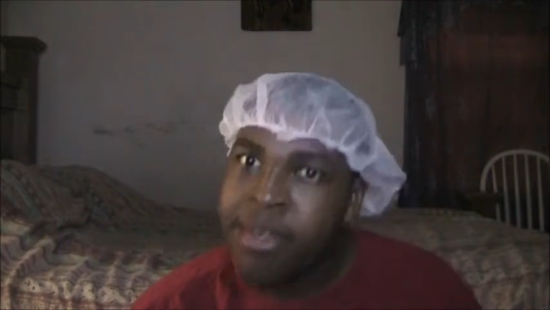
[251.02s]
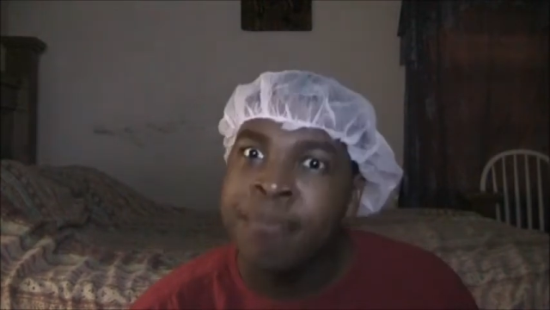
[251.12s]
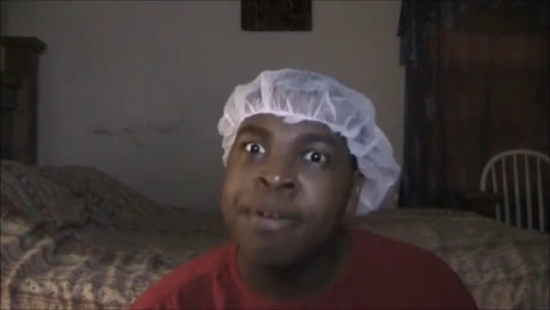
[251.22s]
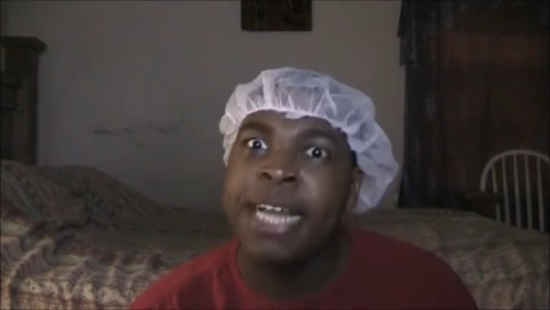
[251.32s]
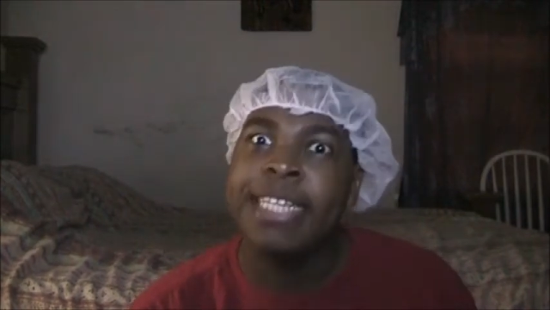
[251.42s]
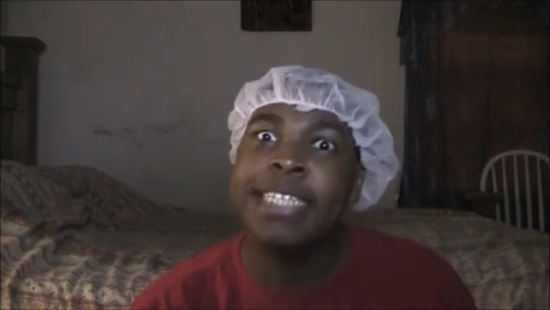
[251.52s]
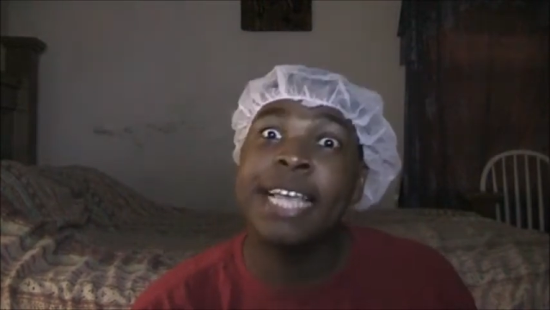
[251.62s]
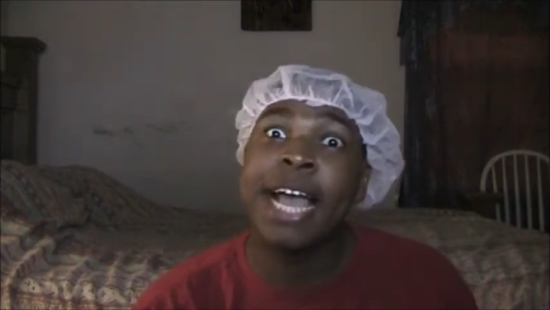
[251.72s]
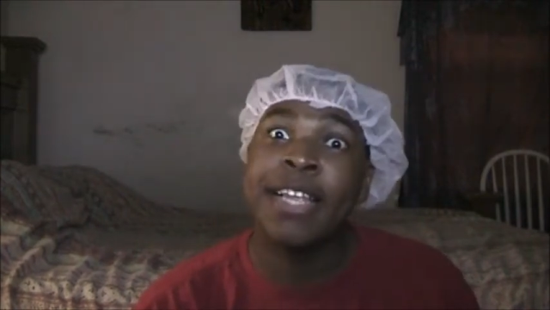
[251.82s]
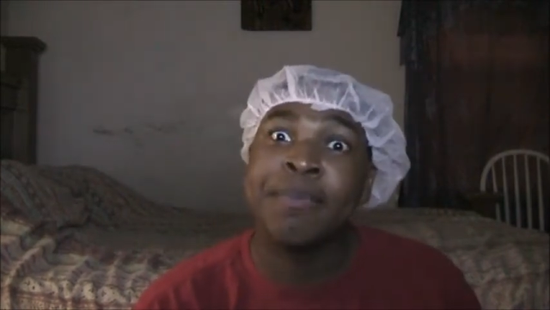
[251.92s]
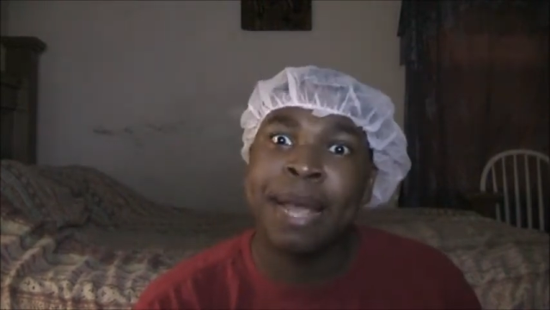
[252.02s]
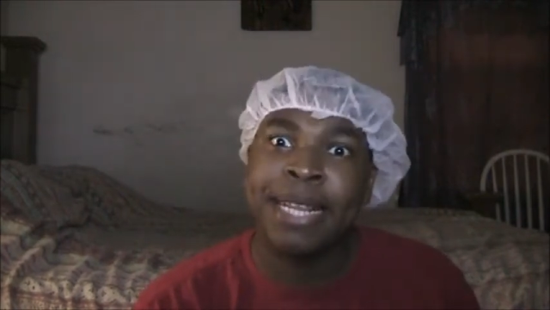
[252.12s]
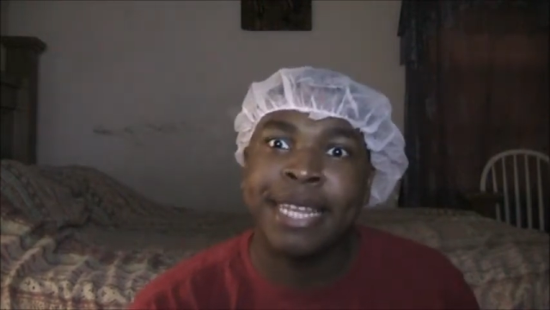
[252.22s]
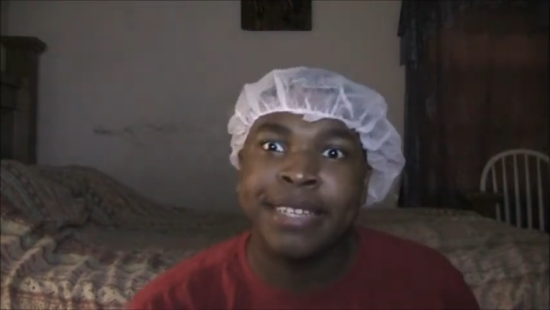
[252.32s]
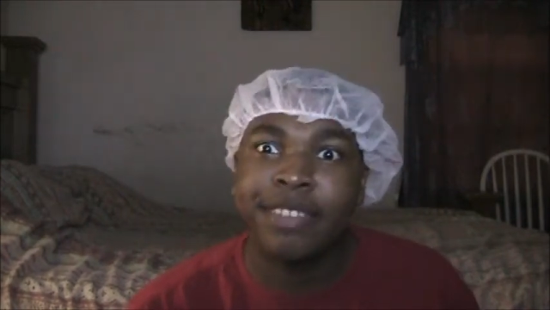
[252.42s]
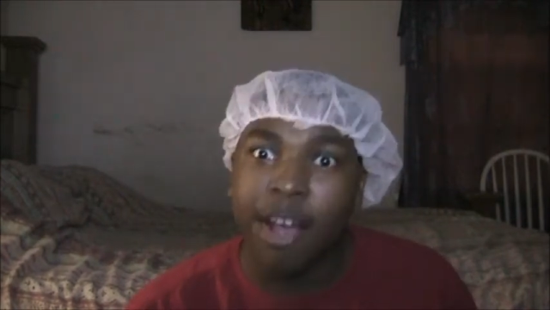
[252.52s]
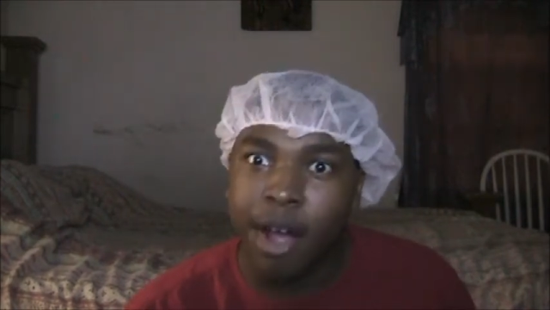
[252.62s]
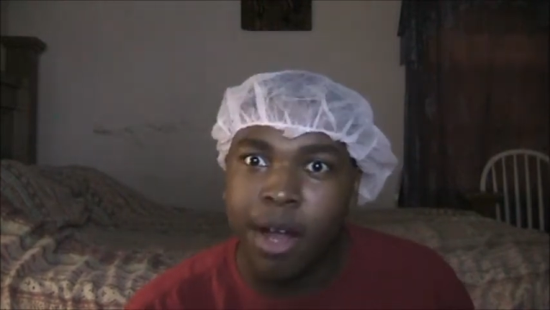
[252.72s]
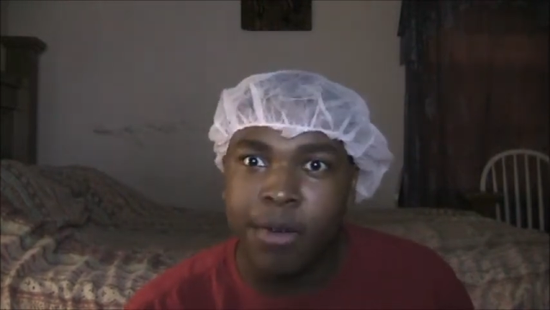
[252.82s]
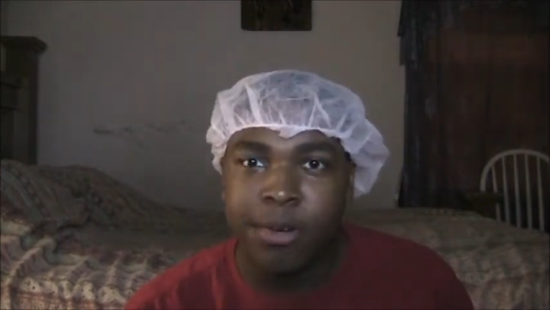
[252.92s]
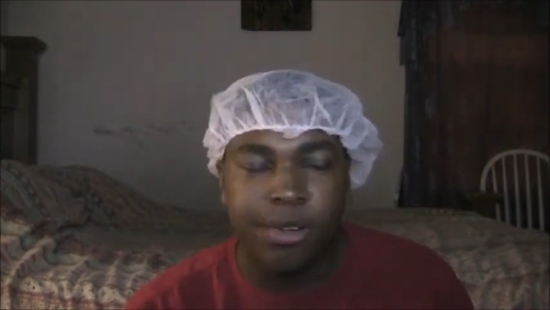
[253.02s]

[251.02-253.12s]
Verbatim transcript: But this how you make things awkward.